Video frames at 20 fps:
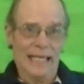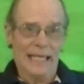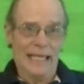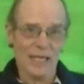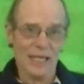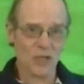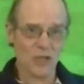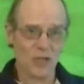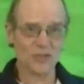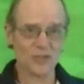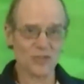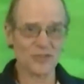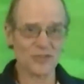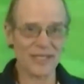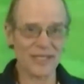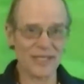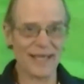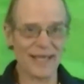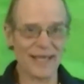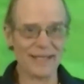He also
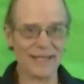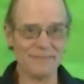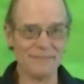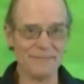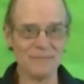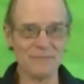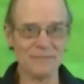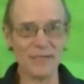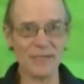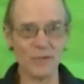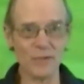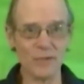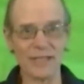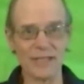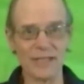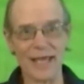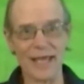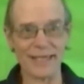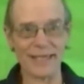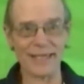said that he would
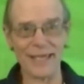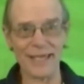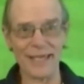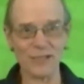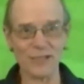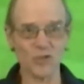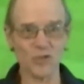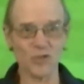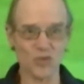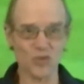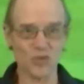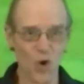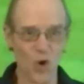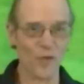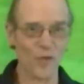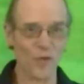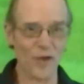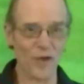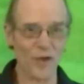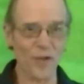like a
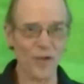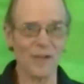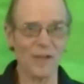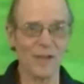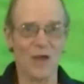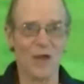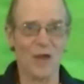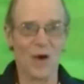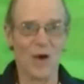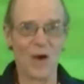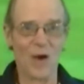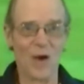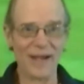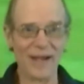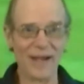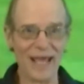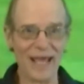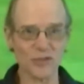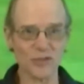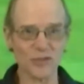tutorial
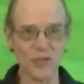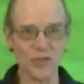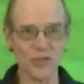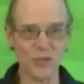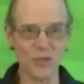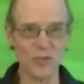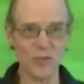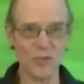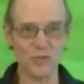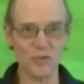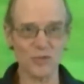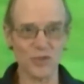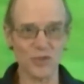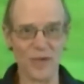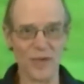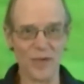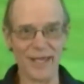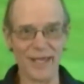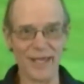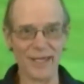on how to
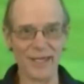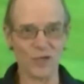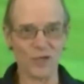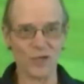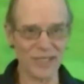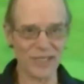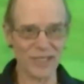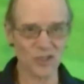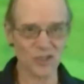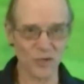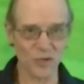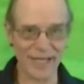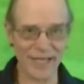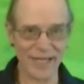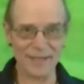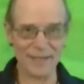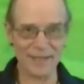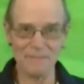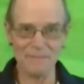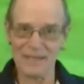do a green
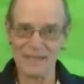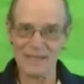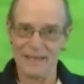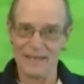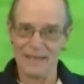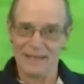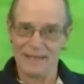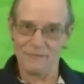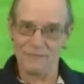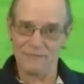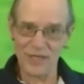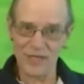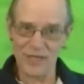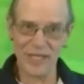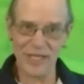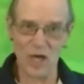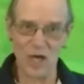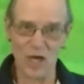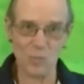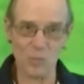screen
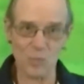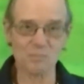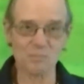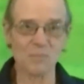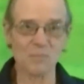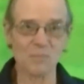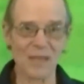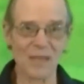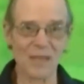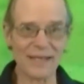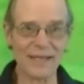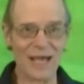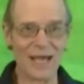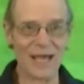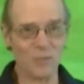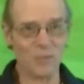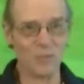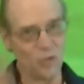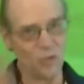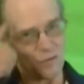video.
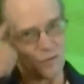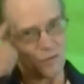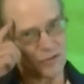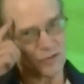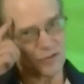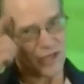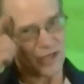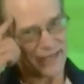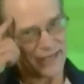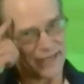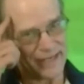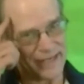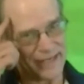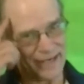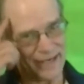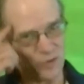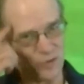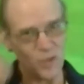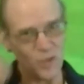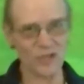Now all of a sudden
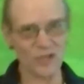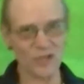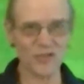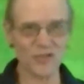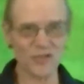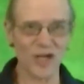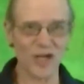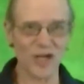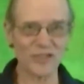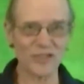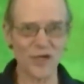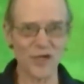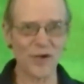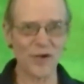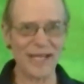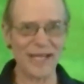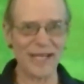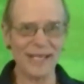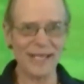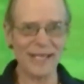the wheels started
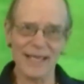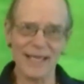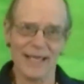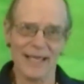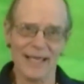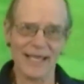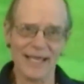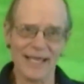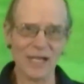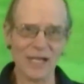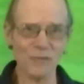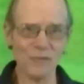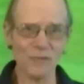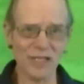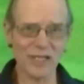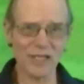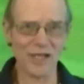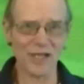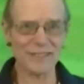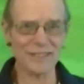turning, and I
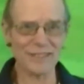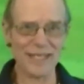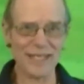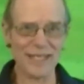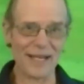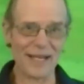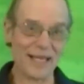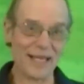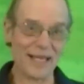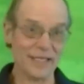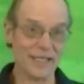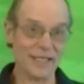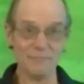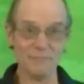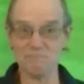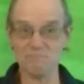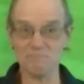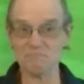realized that I could